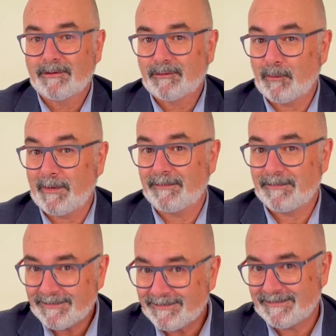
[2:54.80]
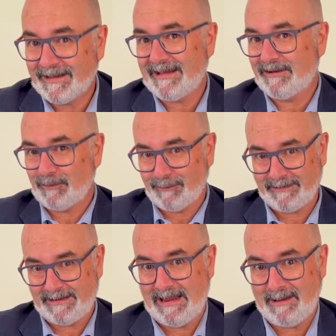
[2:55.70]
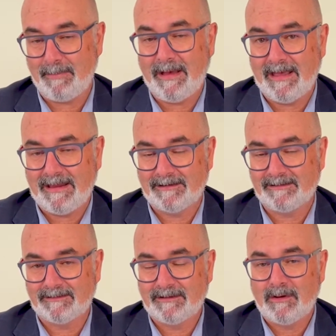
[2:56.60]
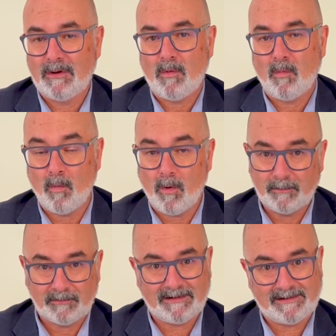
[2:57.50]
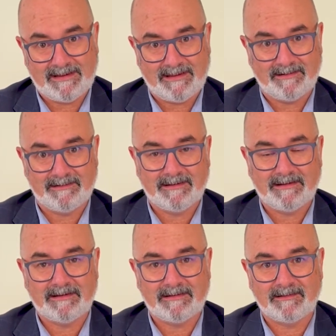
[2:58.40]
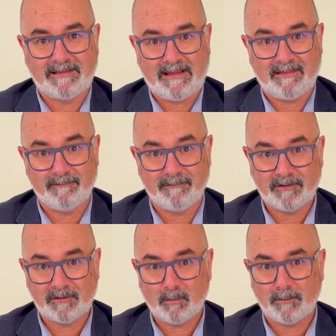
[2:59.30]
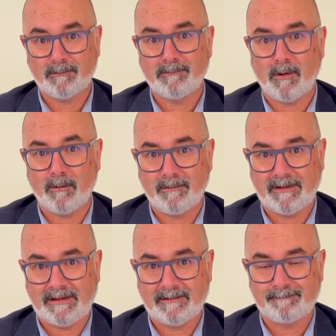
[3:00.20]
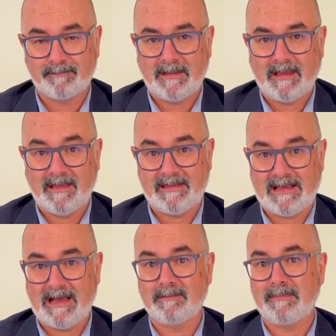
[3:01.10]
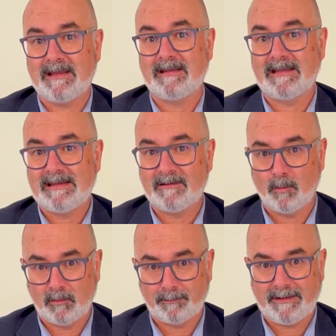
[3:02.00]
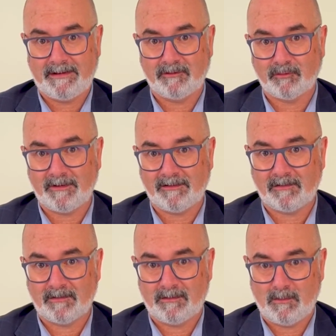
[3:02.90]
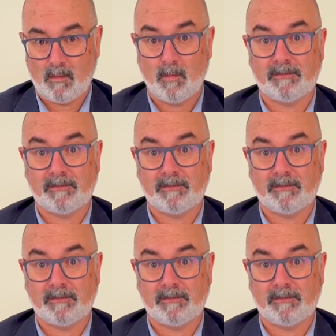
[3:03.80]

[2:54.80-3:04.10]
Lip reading: So at this stage of the campaign, what was clear is that the vision was evolving and the unmet need that was being addressed was